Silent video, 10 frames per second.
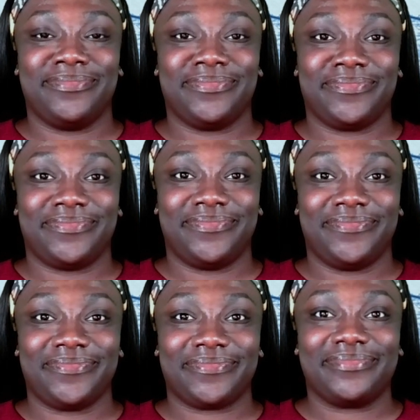
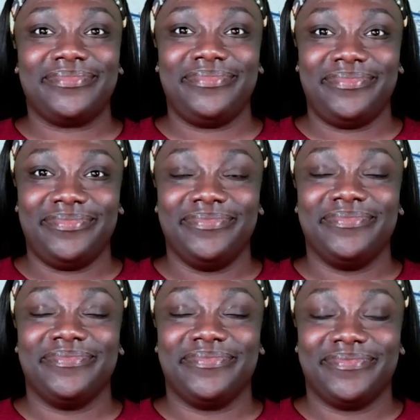
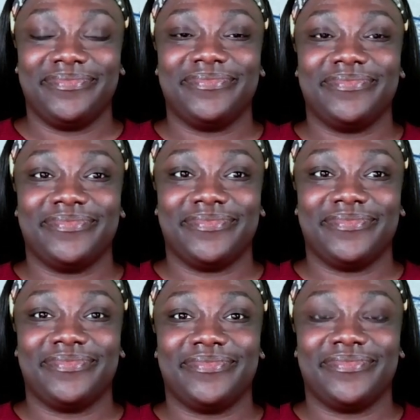
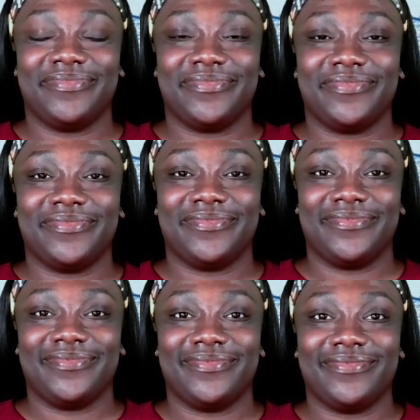
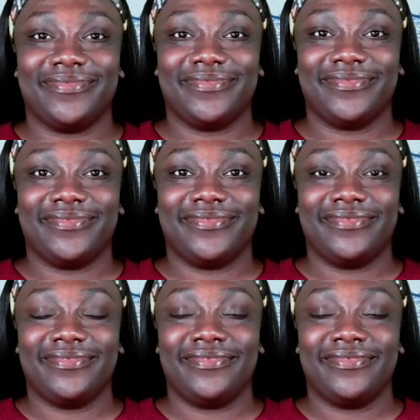No one is speaking in this clip.